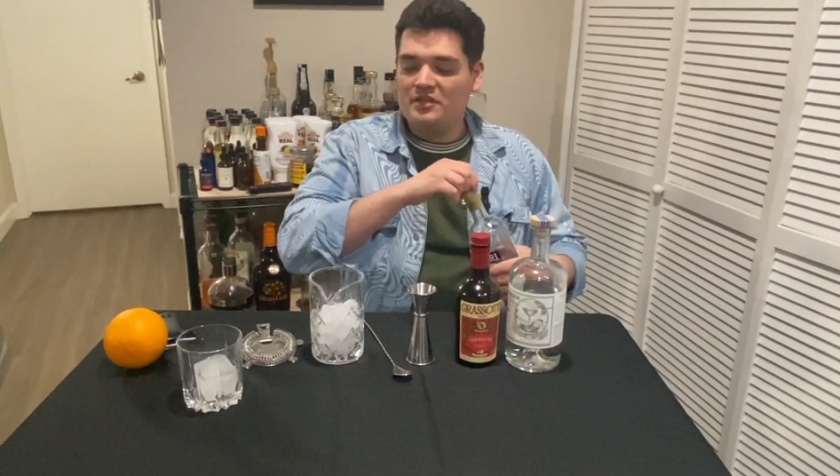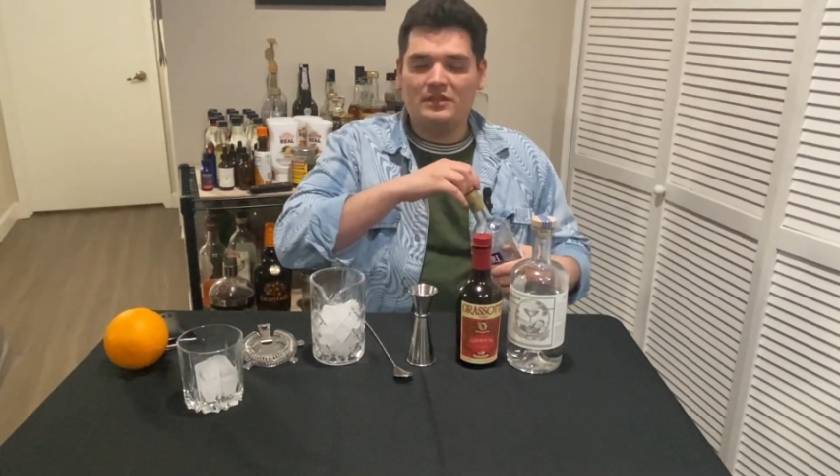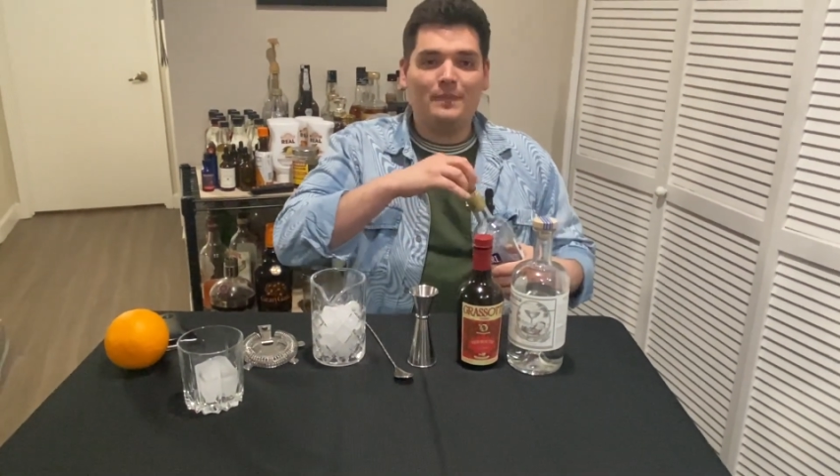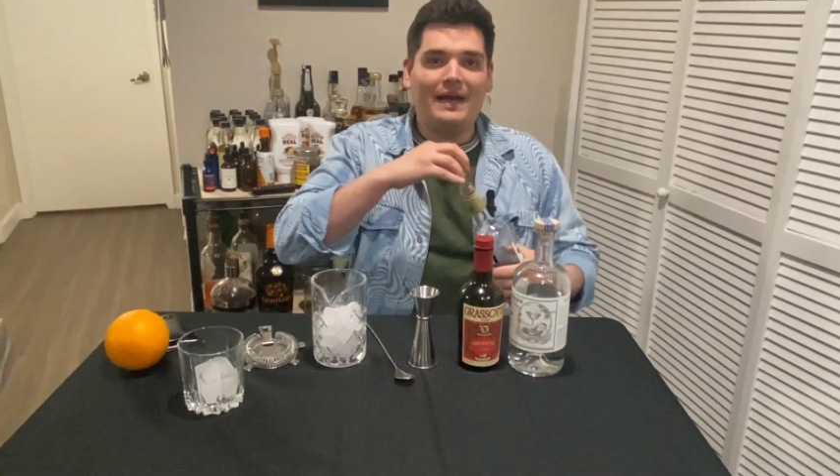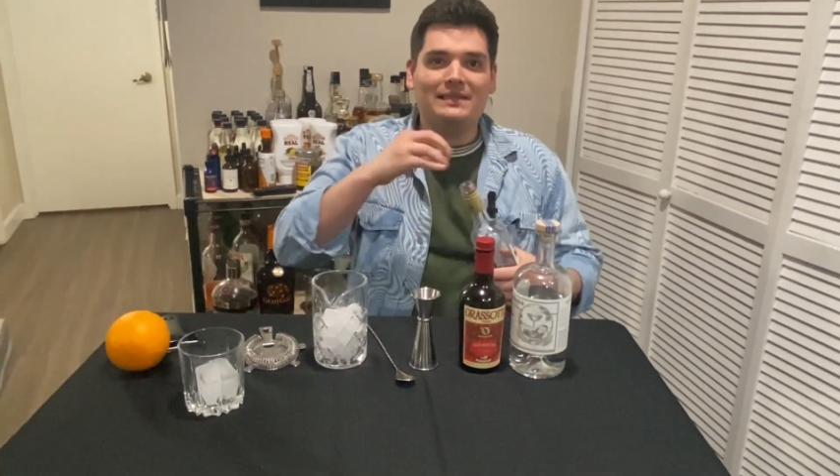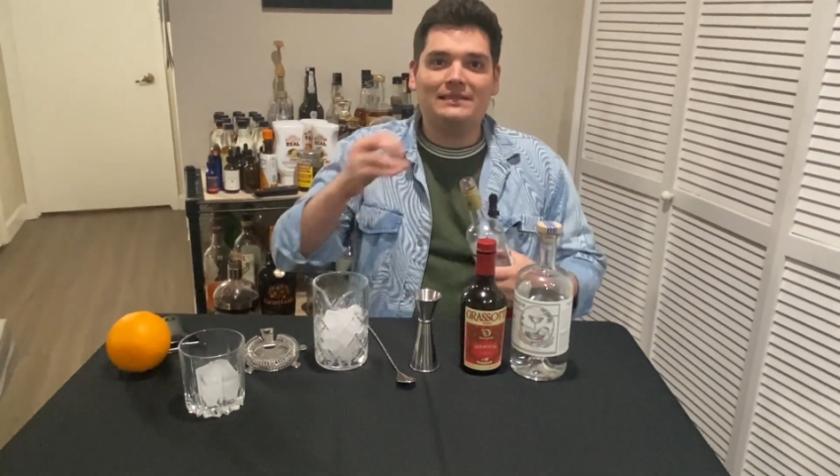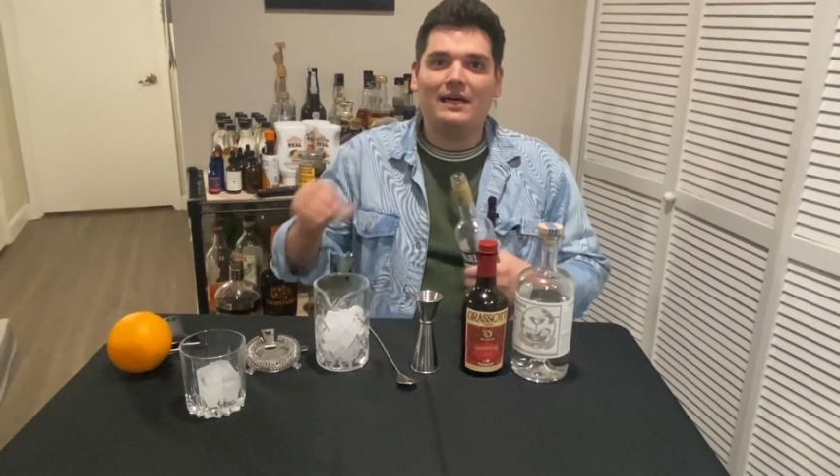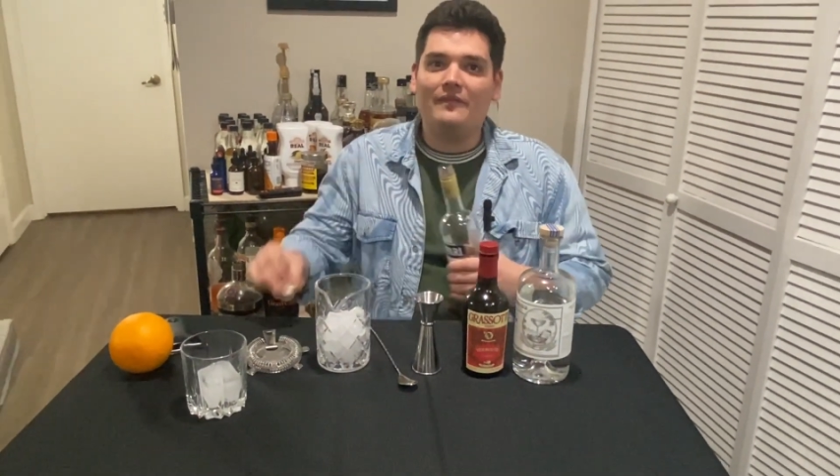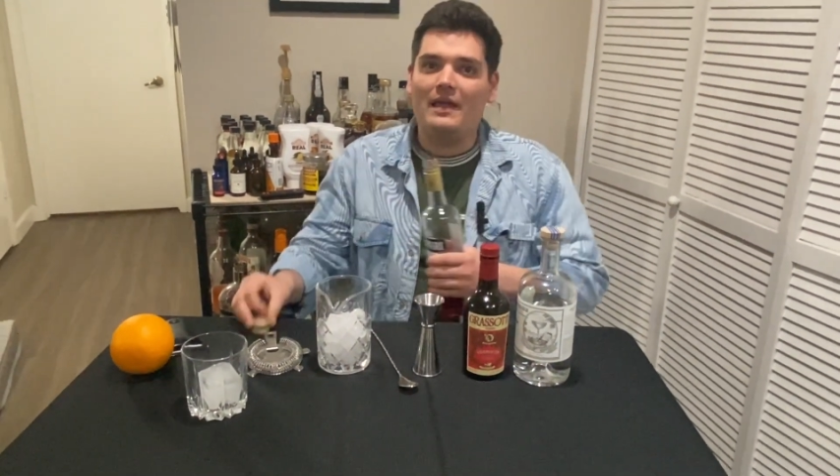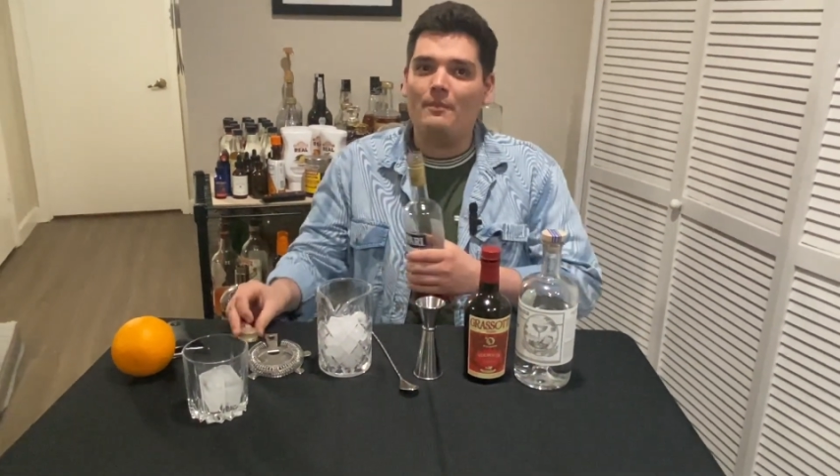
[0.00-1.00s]
just by
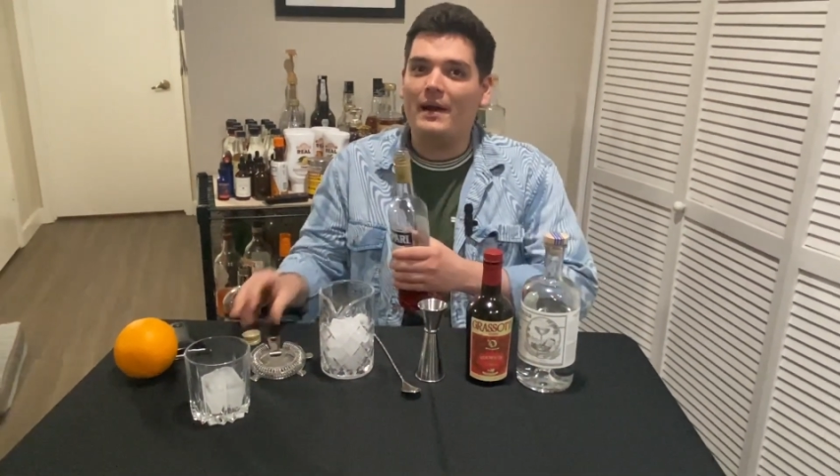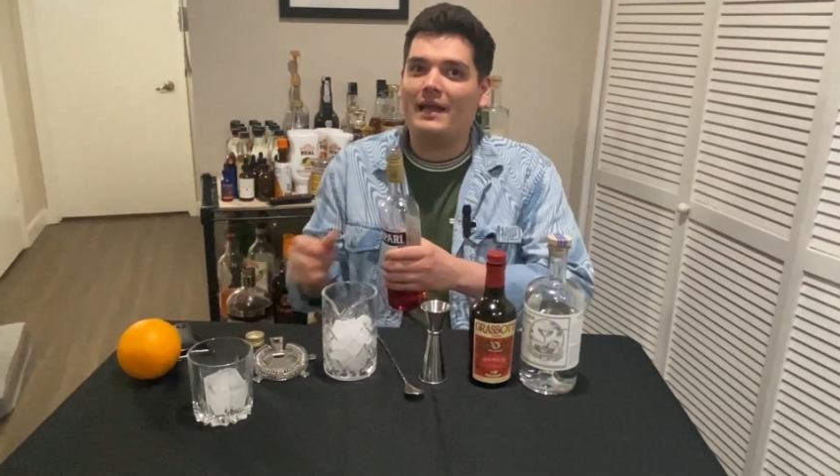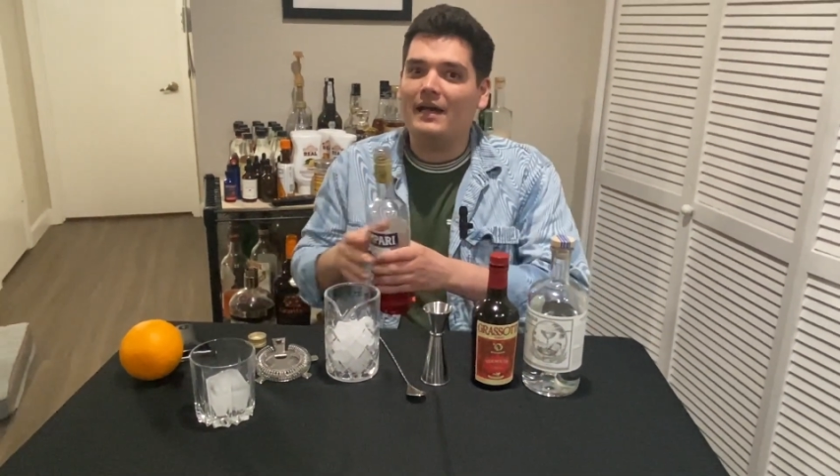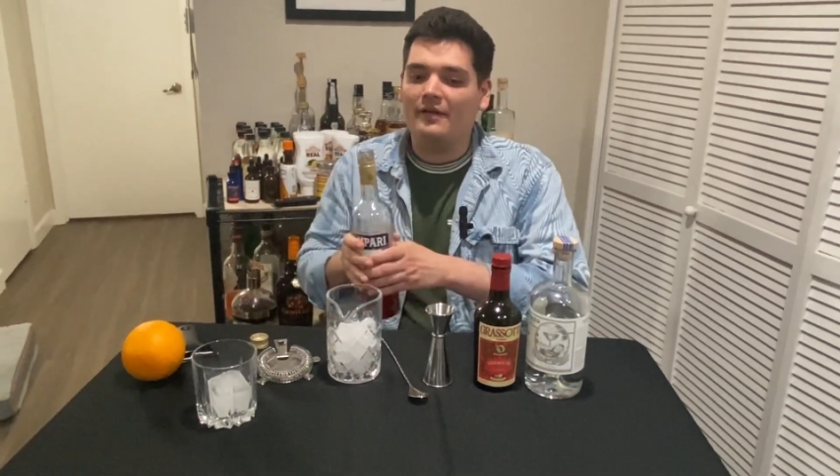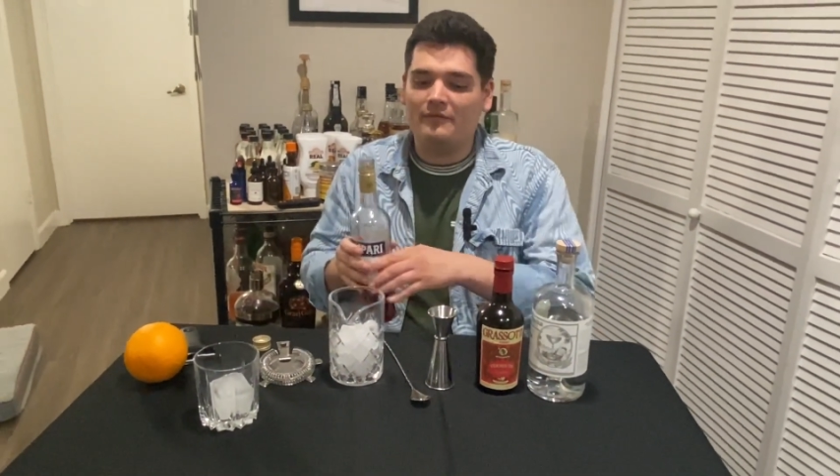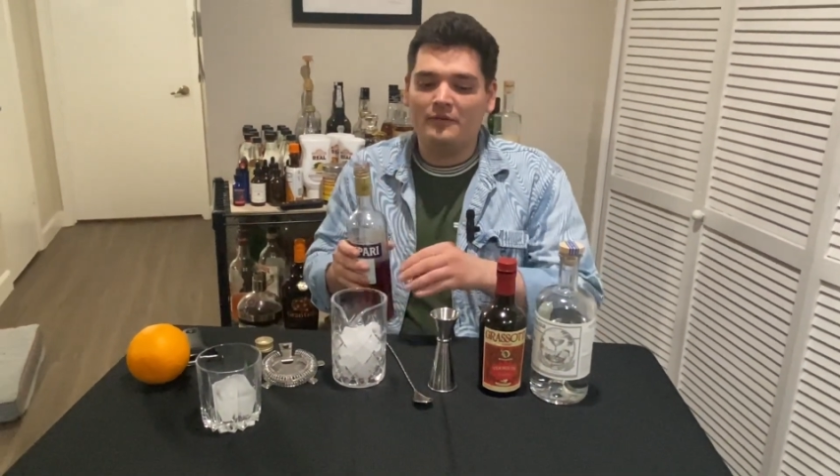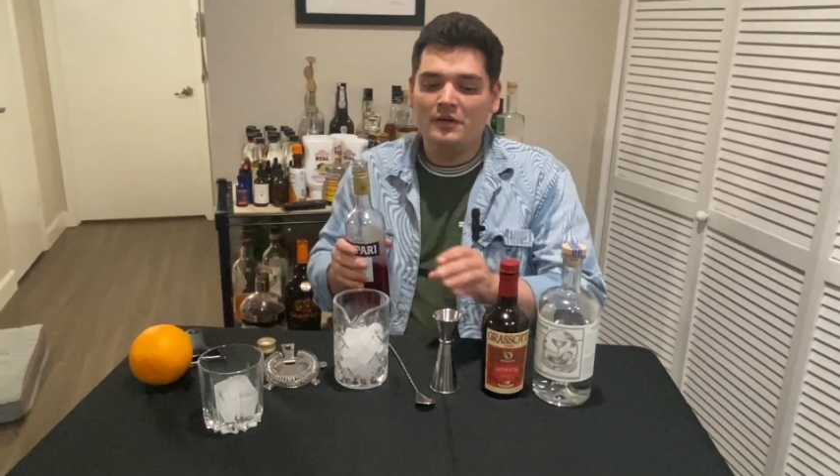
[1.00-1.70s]
itself, it might kind of